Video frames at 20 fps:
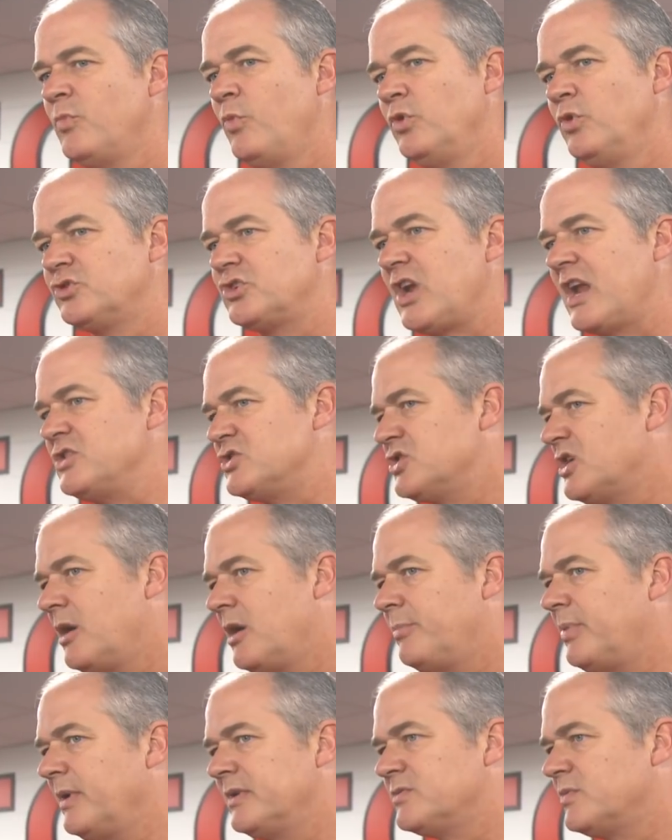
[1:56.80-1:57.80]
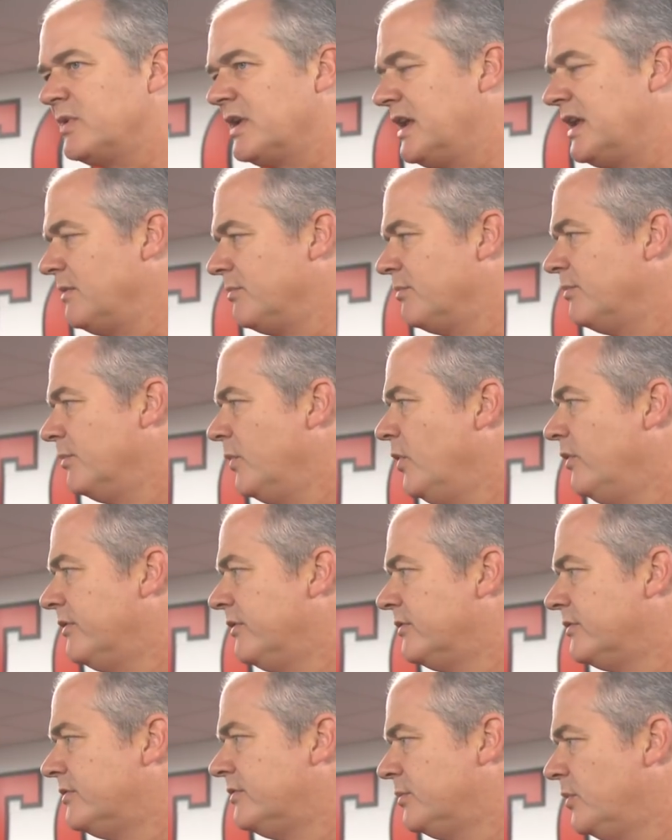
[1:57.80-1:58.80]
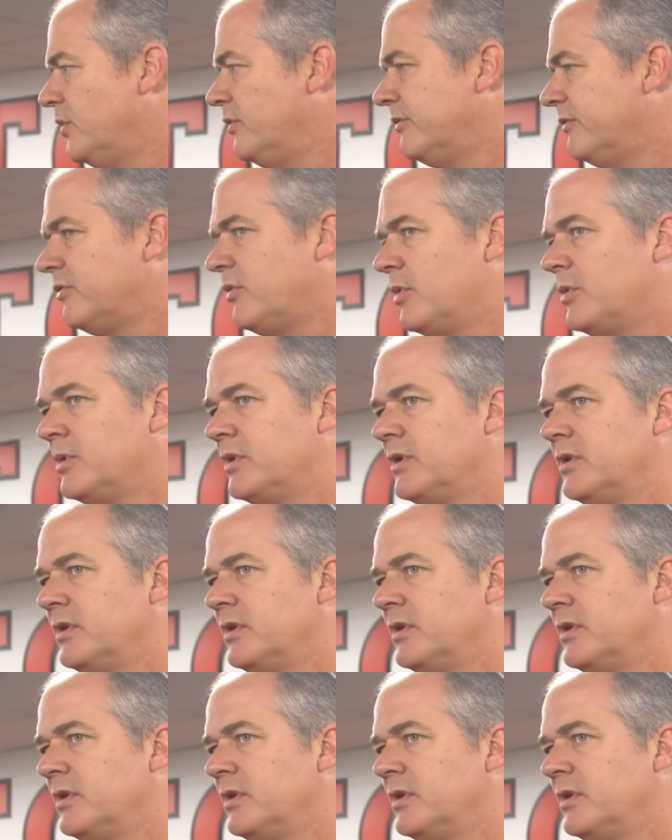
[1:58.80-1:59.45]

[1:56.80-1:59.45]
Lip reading: we'll change it up as we keep moving forward.